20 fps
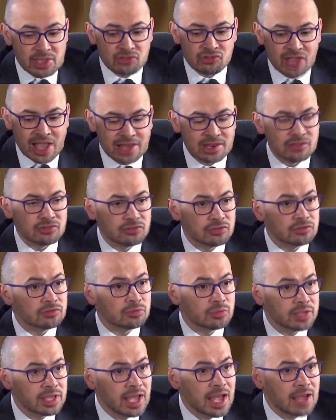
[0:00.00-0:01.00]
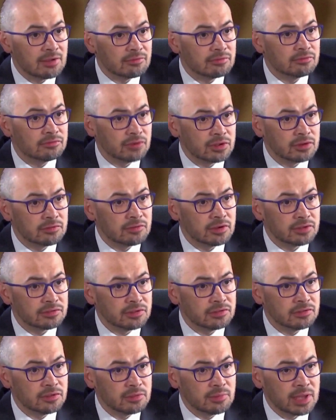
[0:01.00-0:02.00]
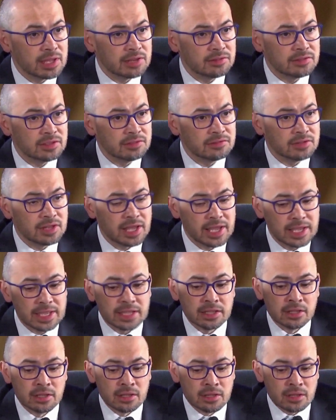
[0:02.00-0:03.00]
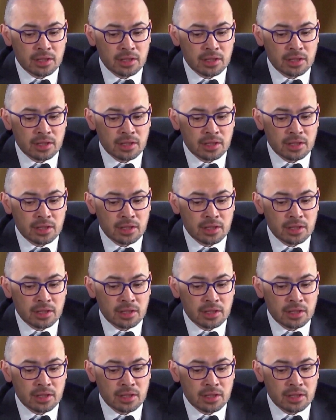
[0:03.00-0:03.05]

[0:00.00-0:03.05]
big challenges we have in front of us as humanity today.